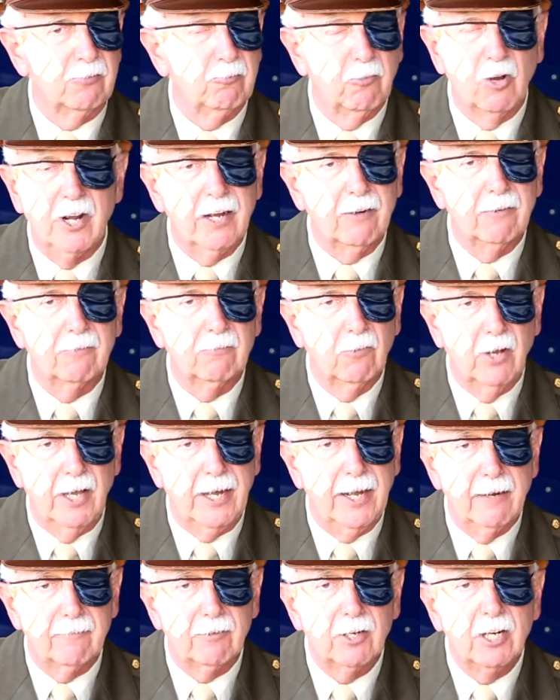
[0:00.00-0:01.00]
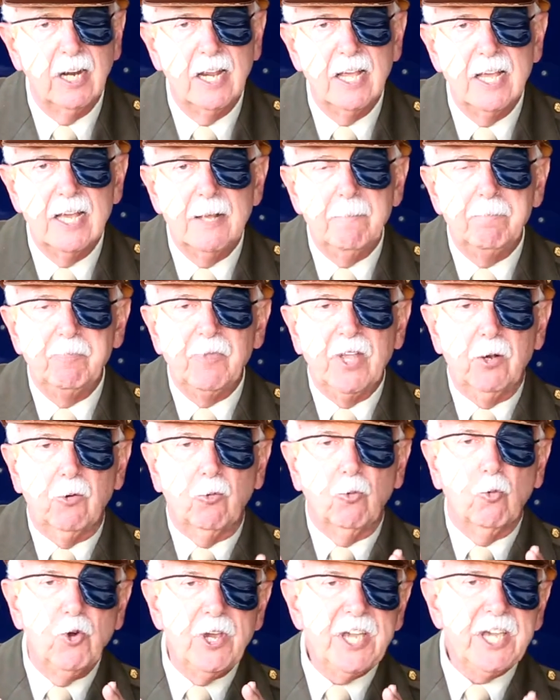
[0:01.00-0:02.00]
or whatever.
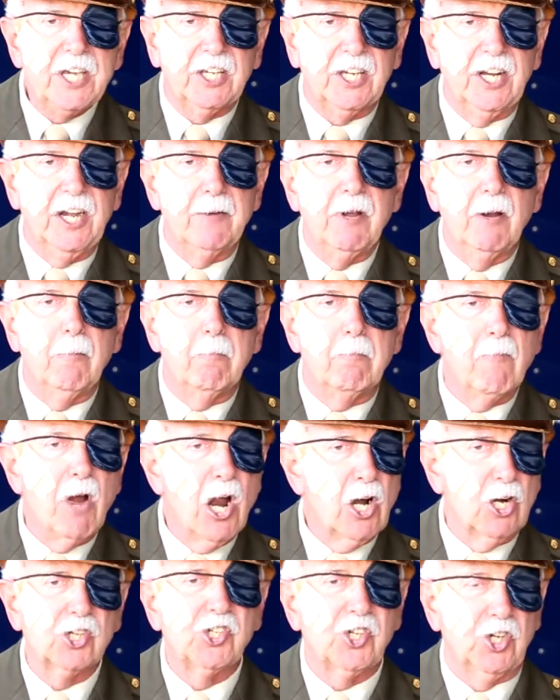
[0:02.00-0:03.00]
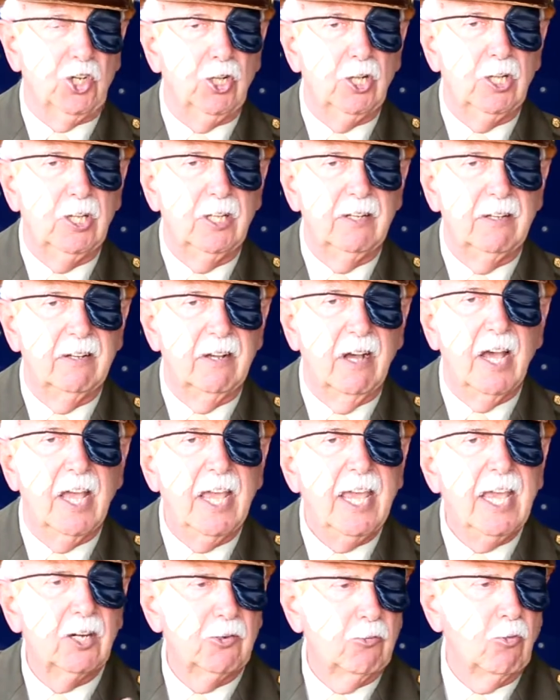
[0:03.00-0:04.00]
We can marshal a
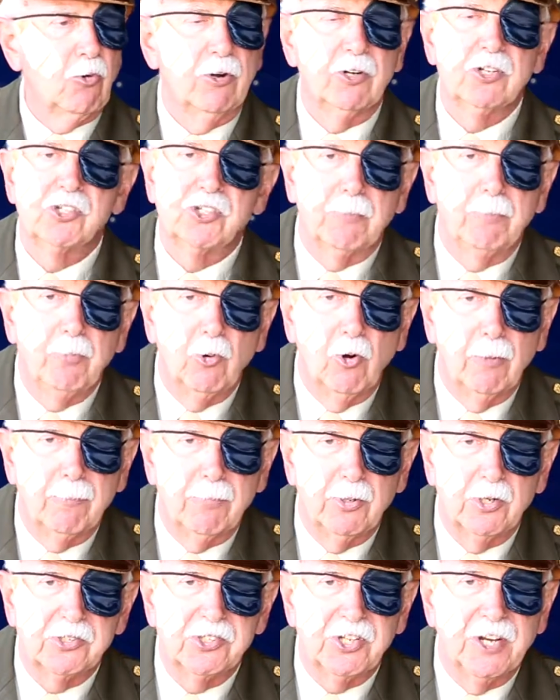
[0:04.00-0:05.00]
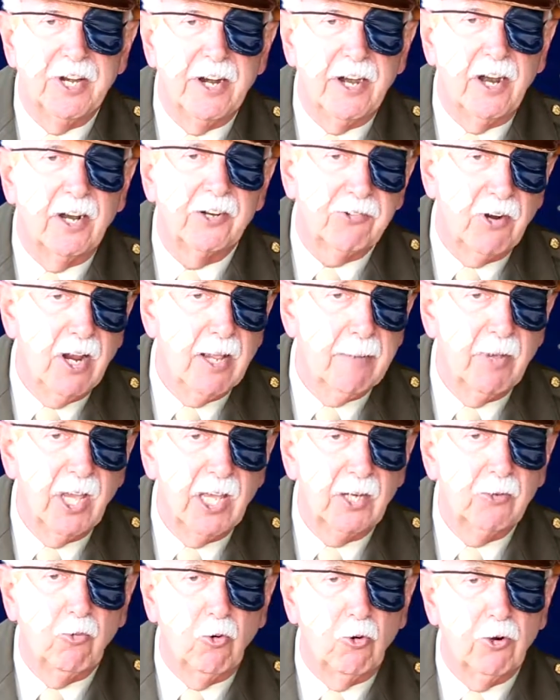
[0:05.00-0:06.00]
headquarters support person at our tram
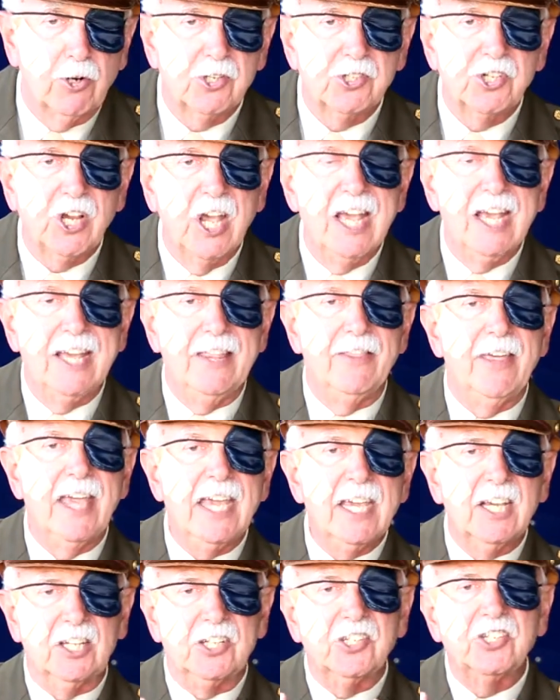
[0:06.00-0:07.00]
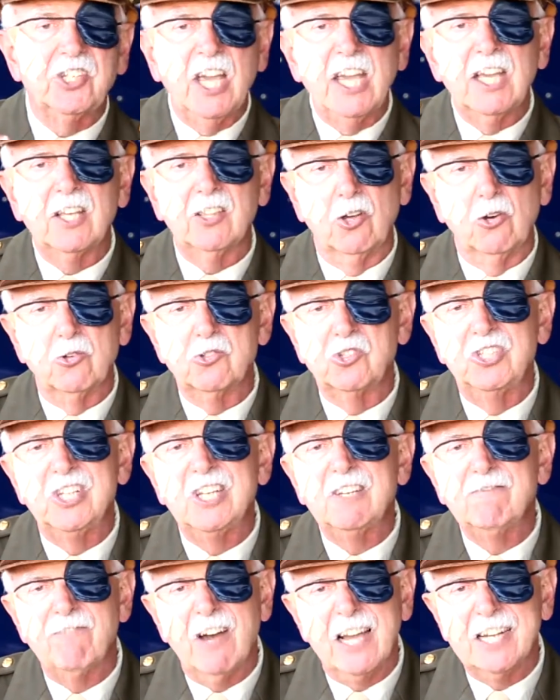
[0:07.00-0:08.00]
headquarters. They can take those
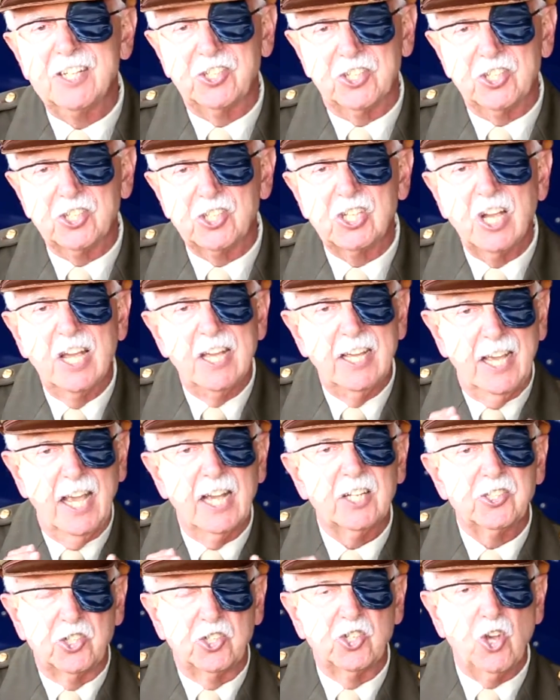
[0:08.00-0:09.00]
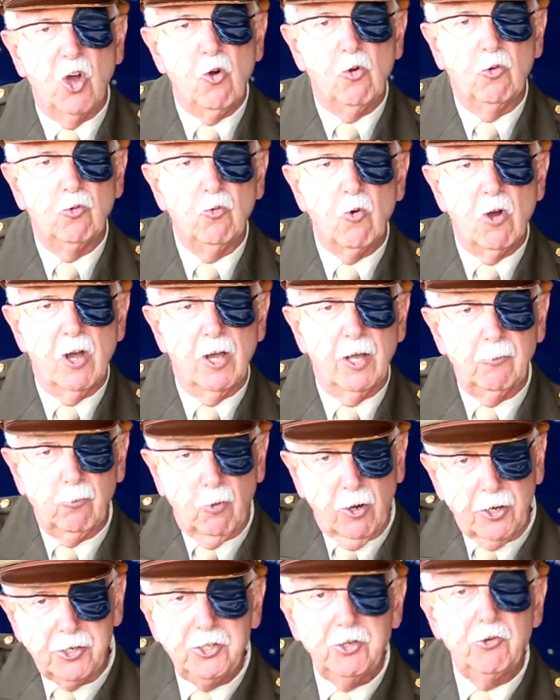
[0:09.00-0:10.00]
devices at zone 1
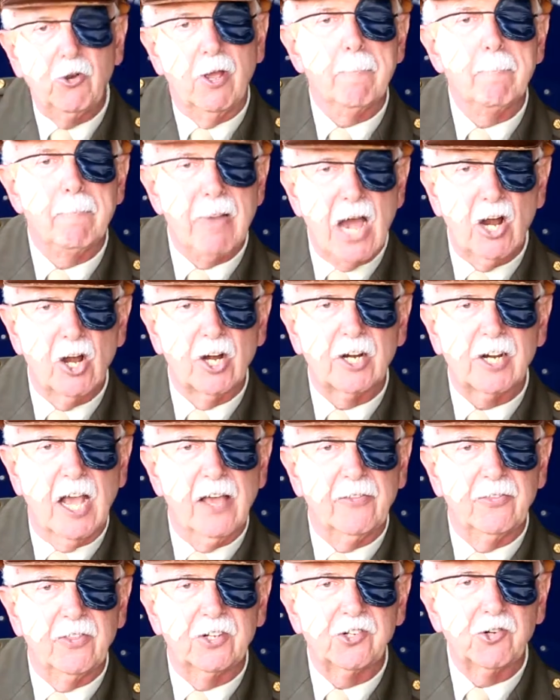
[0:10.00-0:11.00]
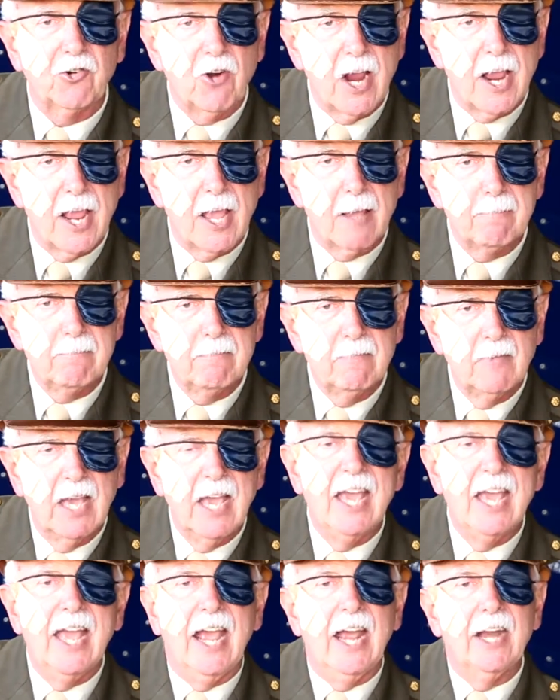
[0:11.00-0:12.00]
where you embark on the tram
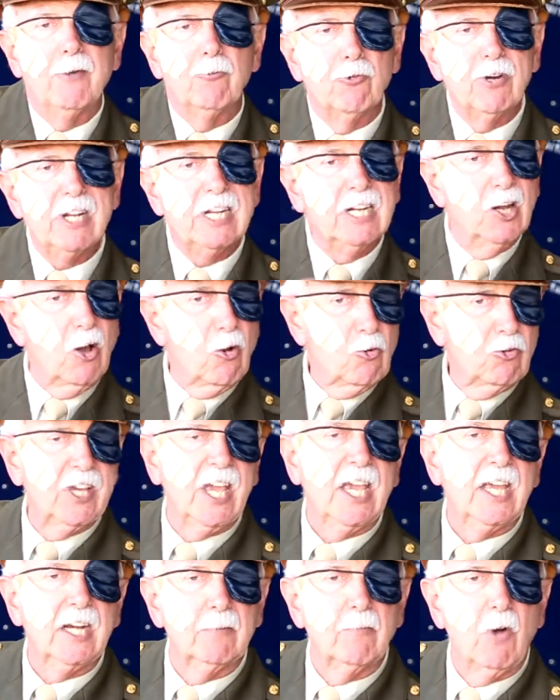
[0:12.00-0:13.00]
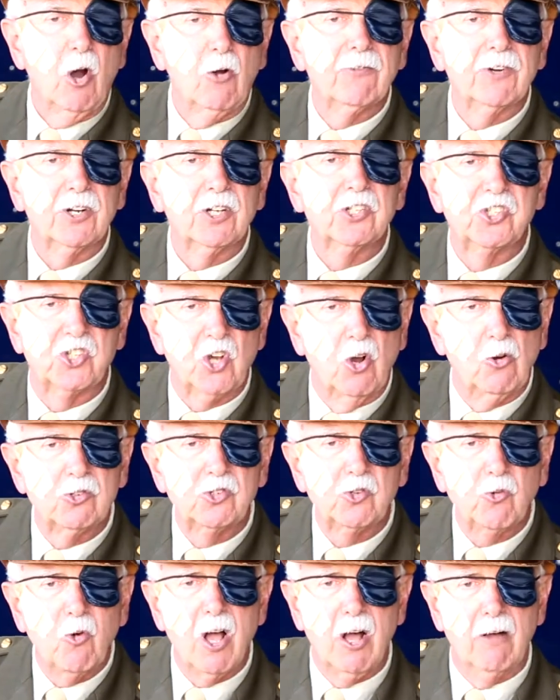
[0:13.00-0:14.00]
and relocate them over to zone
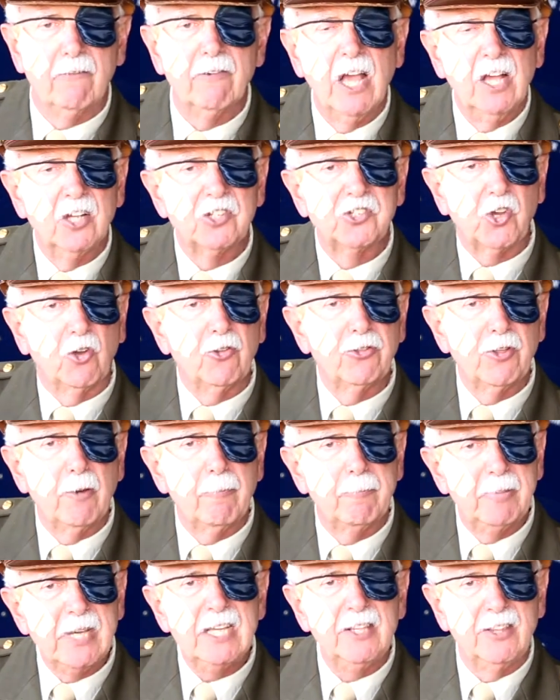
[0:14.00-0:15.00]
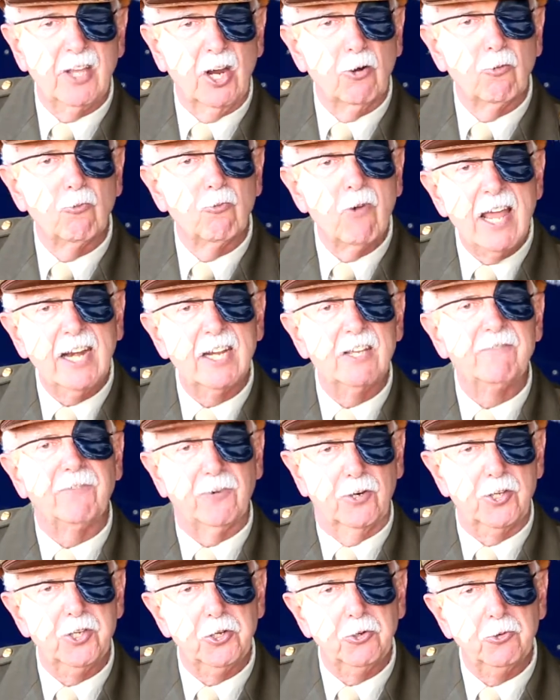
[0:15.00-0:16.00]
12. So they'll be there ready
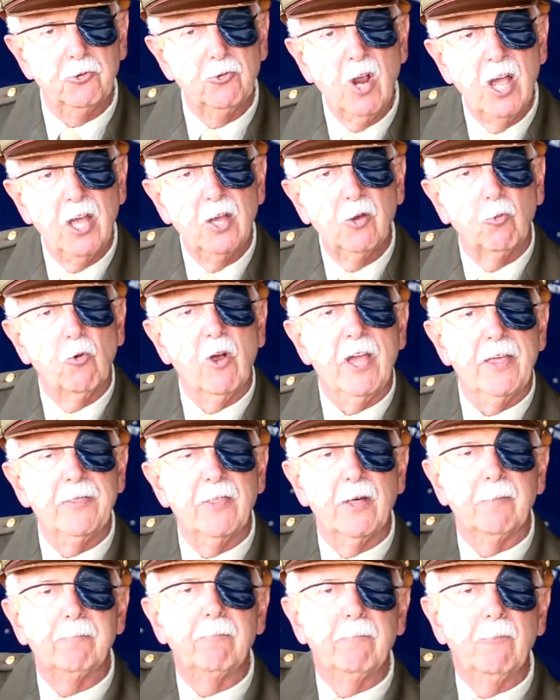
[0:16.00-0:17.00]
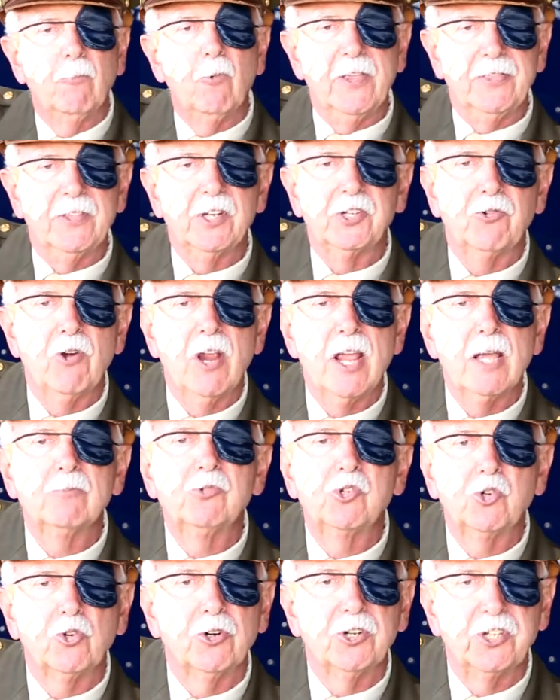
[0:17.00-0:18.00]
for you when the
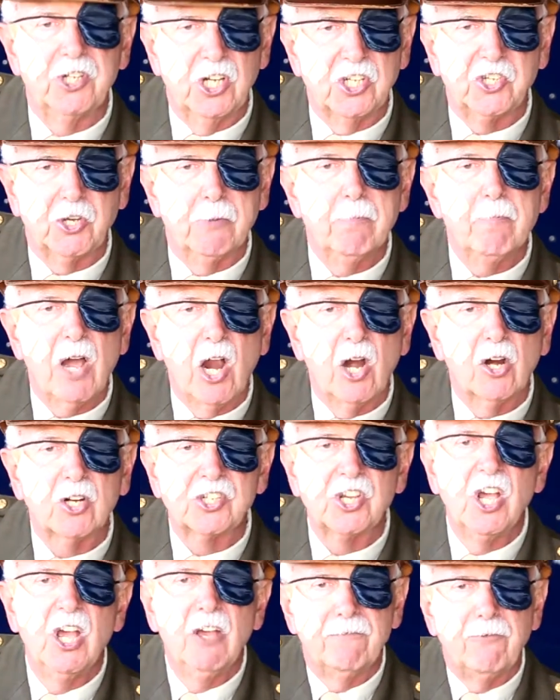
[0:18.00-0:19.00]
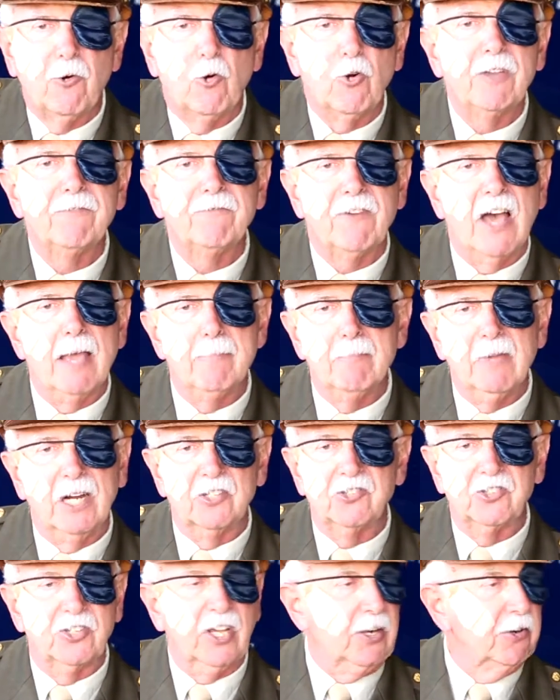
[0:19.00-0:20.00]
tram tour disembarks 45
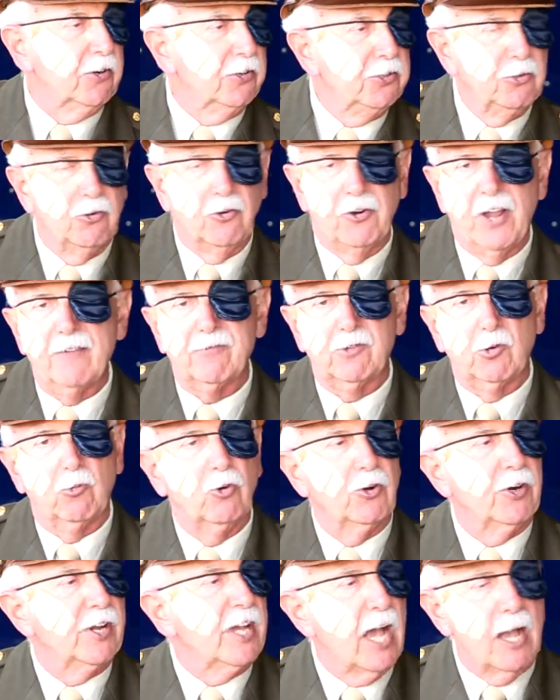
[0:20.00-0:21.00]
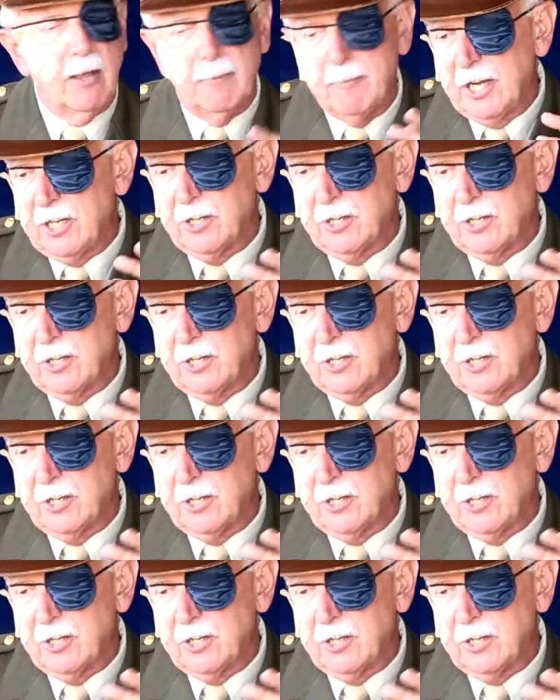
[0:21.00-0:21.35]
minutes later, and you don't have to worry, how am I